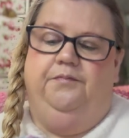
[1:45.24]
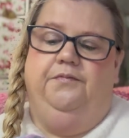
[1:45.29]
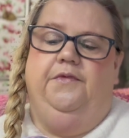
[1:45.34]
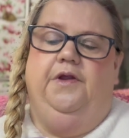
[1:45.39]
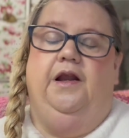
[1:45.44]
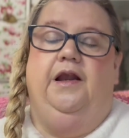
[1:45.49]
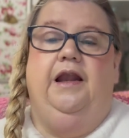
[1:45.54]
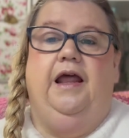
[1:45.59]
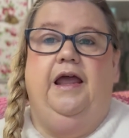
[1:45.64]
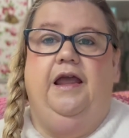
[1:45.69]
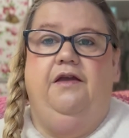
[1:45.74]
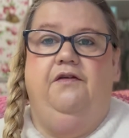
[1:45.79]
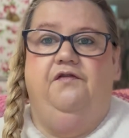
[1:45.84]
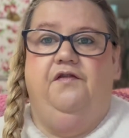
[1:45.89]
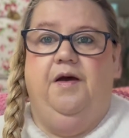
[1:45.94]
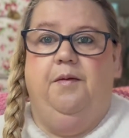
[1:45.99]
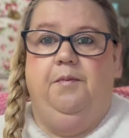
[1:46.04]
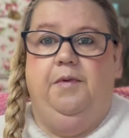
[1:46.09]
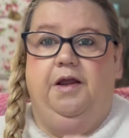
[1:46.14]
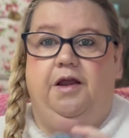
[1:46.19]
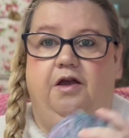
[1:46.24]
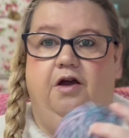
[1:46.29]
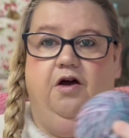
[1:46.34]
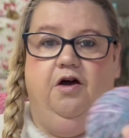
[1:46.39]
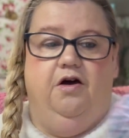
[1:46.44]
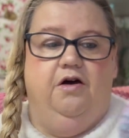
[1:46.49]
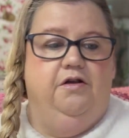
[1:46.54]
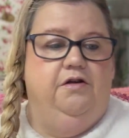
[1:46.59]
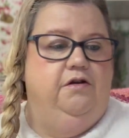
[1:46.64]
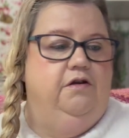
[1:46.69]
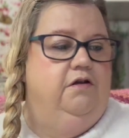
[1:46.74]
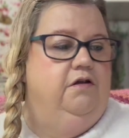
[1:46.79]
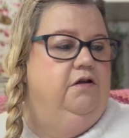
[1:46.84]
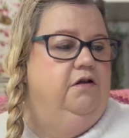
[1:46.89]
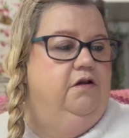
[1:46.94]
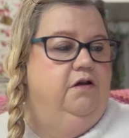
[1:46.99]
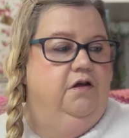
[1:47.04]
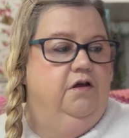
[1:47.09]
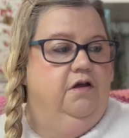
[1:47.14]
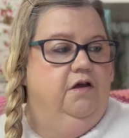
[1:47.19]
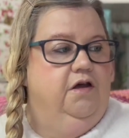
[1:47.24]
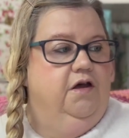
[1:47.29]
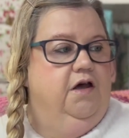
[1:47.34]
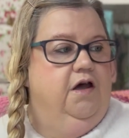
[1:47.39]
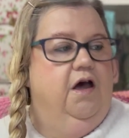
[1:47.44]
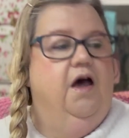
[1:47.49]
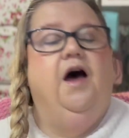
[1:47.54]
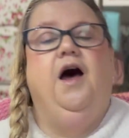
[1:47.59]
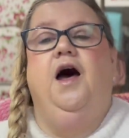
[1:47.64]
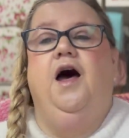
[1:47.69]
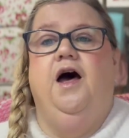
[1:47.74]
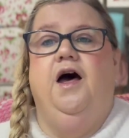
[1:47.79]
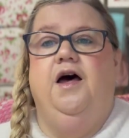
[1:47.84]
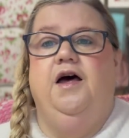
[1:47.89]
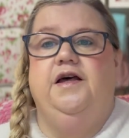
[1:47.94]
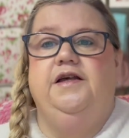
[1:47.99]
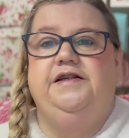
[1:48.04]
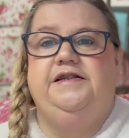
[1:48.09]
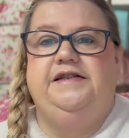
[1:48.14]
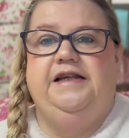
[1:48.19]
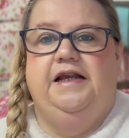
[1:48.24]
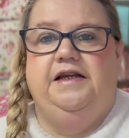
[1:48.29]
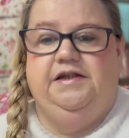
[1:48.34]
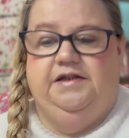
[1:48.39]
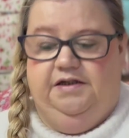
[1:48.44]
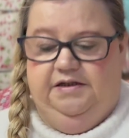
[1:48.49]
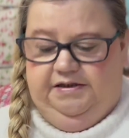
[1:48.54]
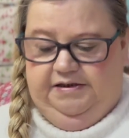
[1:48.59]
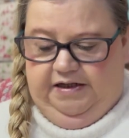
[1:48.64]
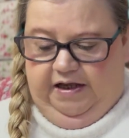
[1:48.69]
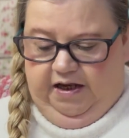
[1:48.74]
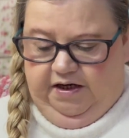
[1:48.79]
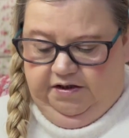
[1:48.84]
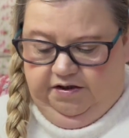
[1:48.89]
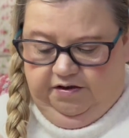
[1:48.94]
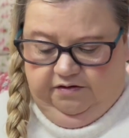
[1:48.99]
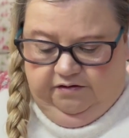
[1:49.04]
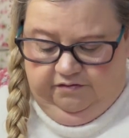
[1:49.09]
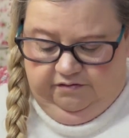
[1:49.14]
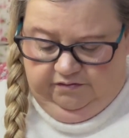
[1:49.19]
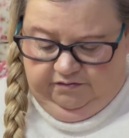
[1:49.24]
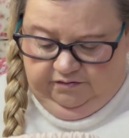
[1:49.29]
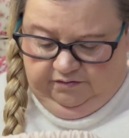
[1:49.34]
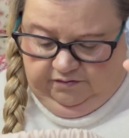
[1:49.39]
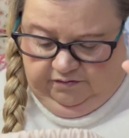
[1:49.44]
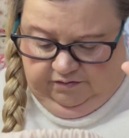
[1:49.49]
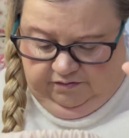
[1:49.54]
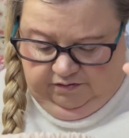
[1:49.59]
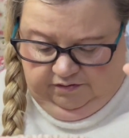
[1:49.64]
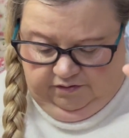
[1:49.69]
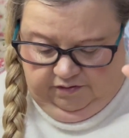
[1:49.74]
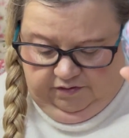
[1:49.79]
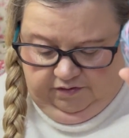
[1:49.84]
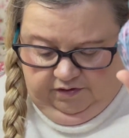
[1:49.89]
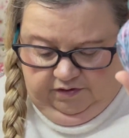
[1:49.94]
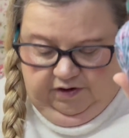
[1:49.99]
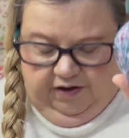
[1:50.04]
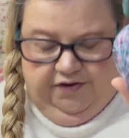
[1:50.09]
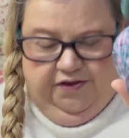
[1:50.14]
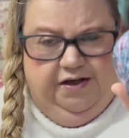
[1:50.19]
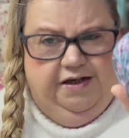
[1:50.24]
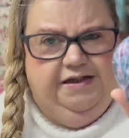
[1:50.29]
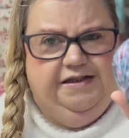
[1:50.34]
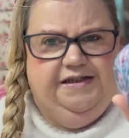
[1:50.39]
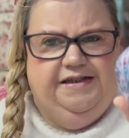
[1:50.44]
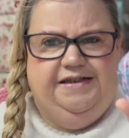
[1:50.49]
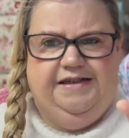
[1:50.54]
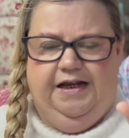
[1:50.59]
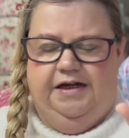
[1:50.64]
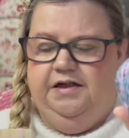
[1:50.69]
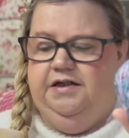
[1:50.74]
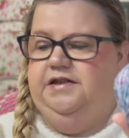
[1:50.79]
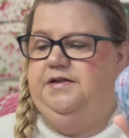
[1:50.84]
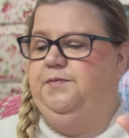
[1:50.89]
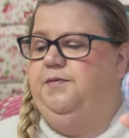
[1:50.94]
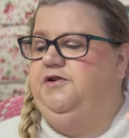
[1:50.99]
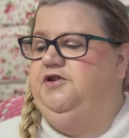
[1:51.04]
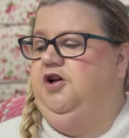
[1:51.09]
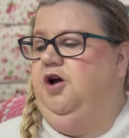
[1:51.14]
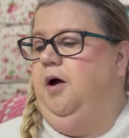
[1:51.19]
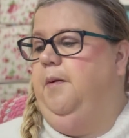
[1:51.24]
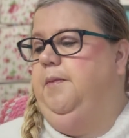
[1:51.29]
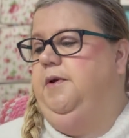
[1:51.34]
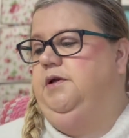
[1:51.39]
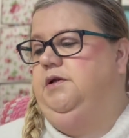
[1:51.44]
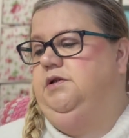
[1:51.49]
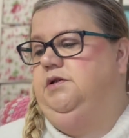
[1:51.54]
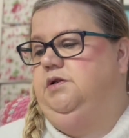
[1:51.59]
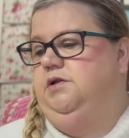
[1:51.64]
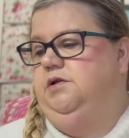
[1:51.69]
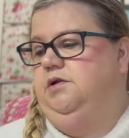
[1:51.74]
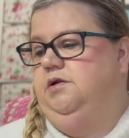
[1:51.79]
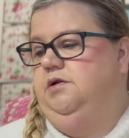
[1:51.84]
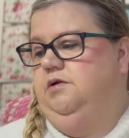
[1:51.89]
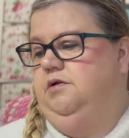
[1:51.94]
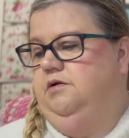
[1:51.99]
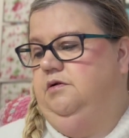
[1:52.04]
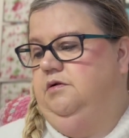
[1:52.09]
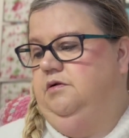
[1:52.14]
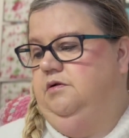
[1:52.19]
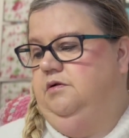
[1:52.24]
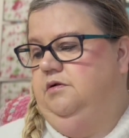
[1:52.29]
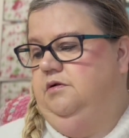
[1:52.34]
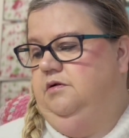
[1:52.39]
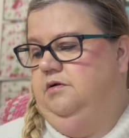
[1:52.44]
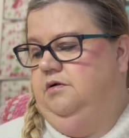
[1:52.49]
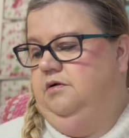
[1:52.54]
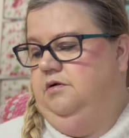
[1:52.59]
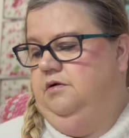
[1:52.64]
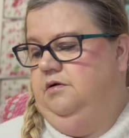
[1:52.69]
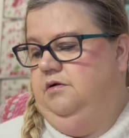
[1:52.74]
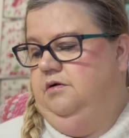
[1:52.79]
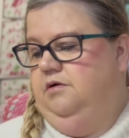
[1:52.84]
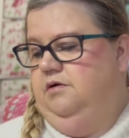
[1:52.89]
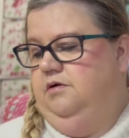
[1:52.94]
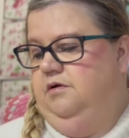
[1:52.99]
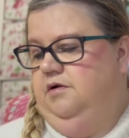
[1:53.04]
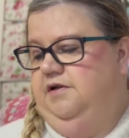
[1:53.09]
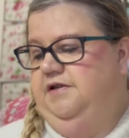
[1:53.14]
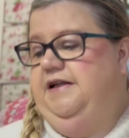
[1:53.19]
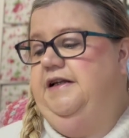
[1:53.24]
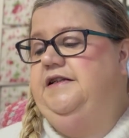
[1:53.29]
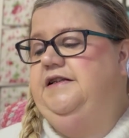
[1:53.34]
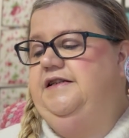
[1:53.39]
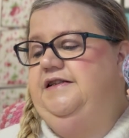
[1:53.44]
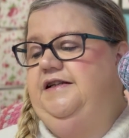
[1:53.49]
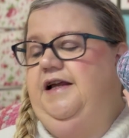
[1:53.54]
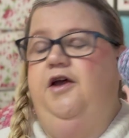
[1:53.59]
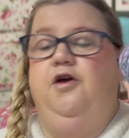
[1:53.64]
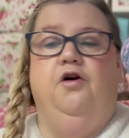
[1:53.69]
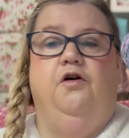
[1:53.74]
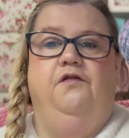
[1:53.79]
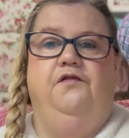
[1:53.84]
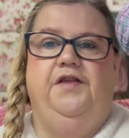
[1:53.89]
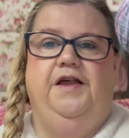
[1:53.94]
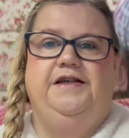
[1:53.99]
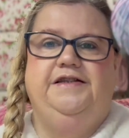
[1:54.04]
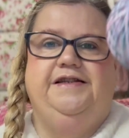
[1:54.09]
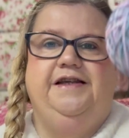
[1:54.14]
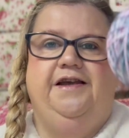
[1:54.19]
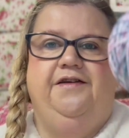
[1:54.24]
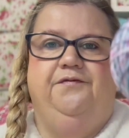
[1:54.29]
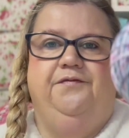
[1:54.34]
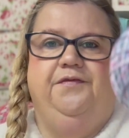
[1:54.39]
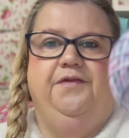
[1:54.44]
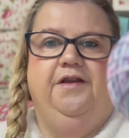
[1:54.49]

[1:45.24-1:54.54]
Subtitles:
Lay Family Yarn Santa set. I think this is Santa's Pyjamas. Santa's Day Off, that's it.